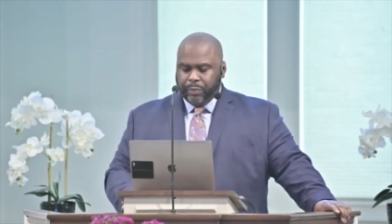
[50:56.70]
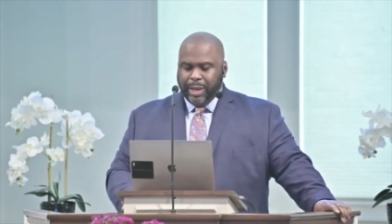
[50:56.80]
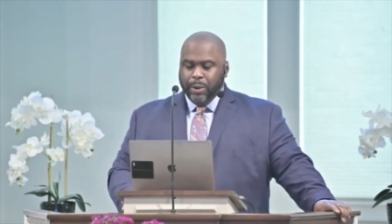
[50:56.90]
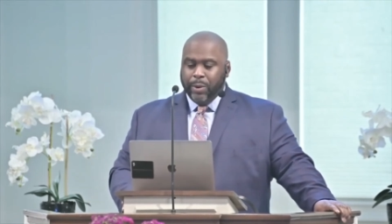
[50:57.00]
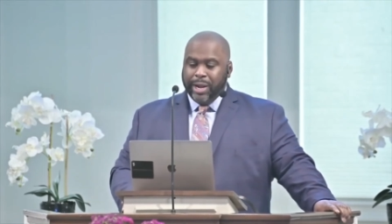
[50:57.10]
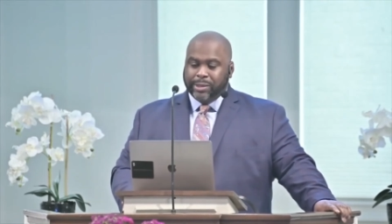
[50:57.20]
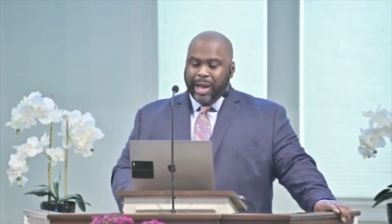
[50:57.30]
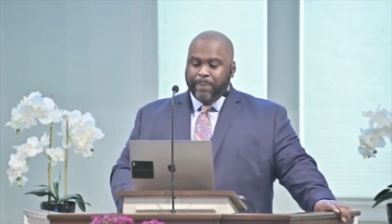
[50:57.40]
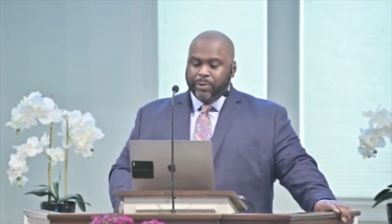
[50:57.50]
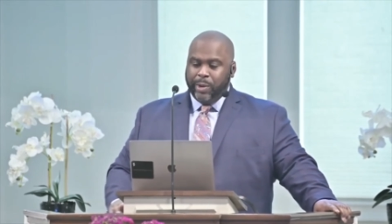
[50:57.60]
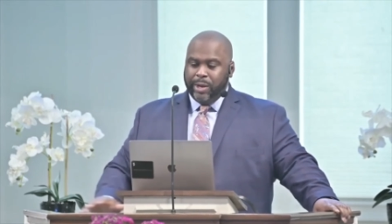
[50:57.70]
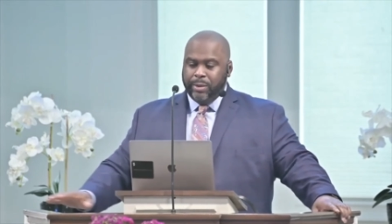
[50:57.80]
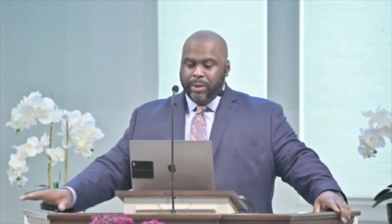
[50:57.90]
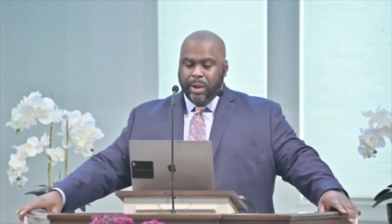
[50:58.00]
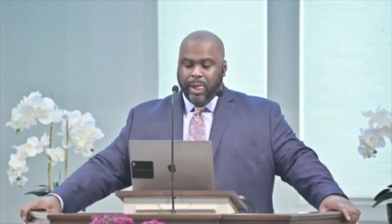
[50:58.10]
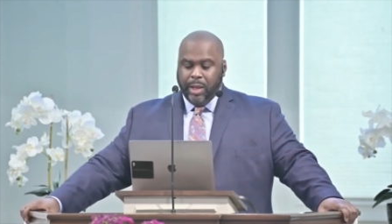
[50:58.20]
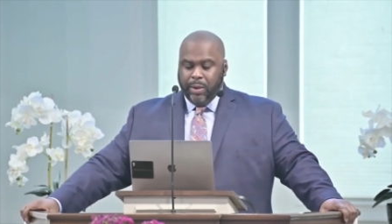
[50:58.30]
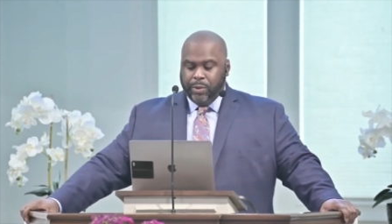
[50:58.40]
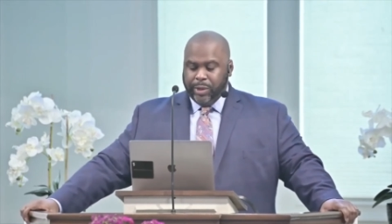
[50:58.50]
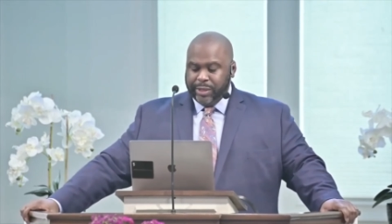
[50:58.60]
And what else happens? Well,
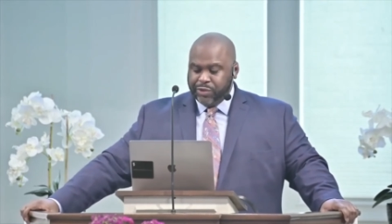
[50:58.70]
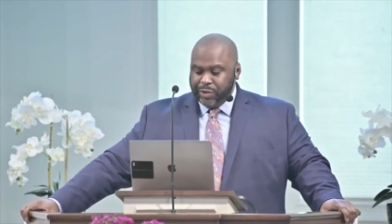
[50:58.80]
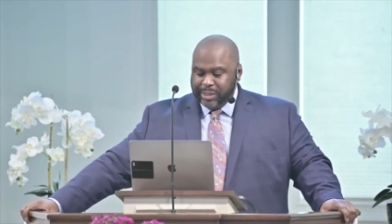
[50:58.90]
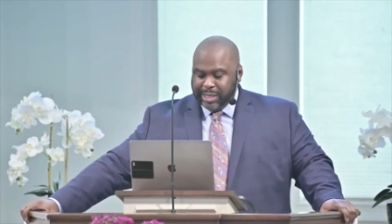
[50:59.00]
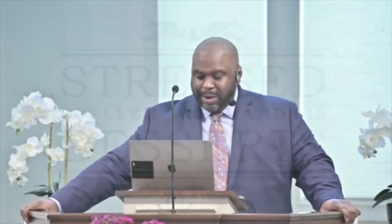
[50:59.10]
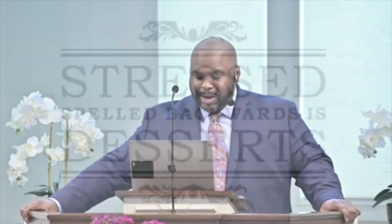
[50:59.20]
when you get stressed out